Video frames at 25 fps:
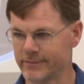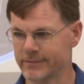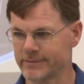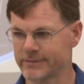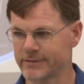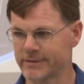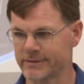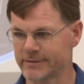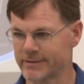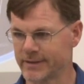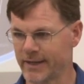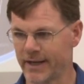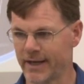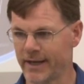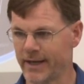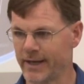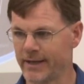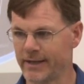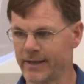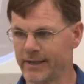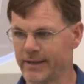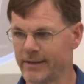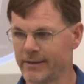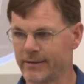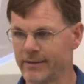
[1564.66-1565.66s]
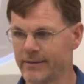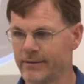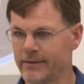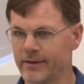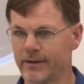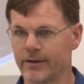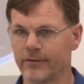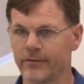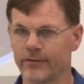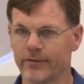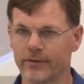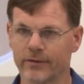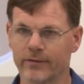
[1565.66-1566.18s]
society, you
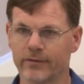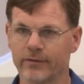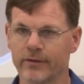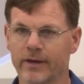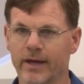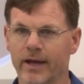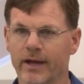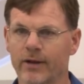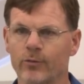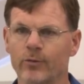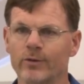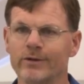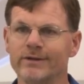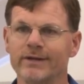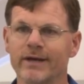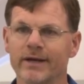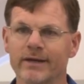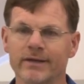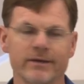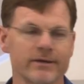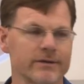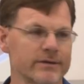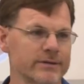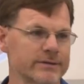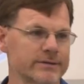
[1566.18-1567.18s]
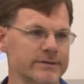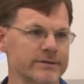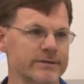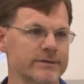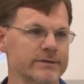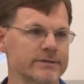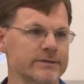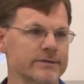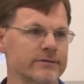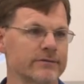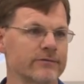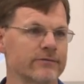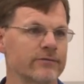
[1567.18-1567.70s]
know, the, the kind of
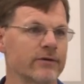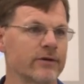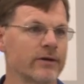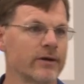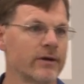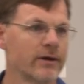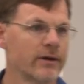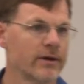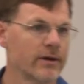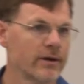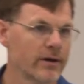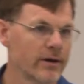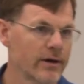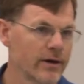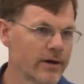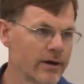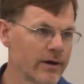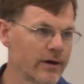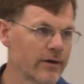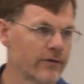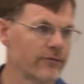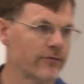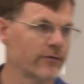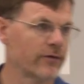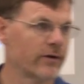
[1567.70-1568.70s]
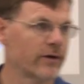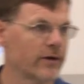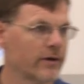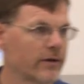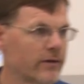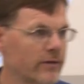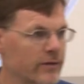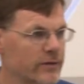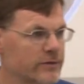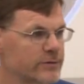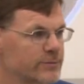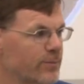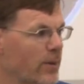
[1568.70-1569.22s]
ridiculousness of, of uh,
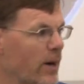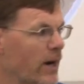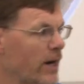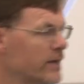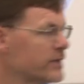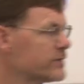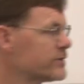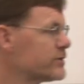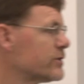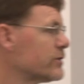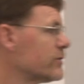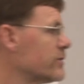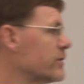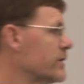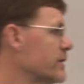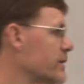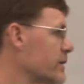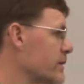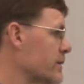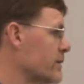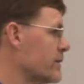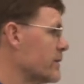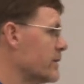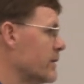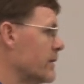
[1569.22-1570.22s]
this posturing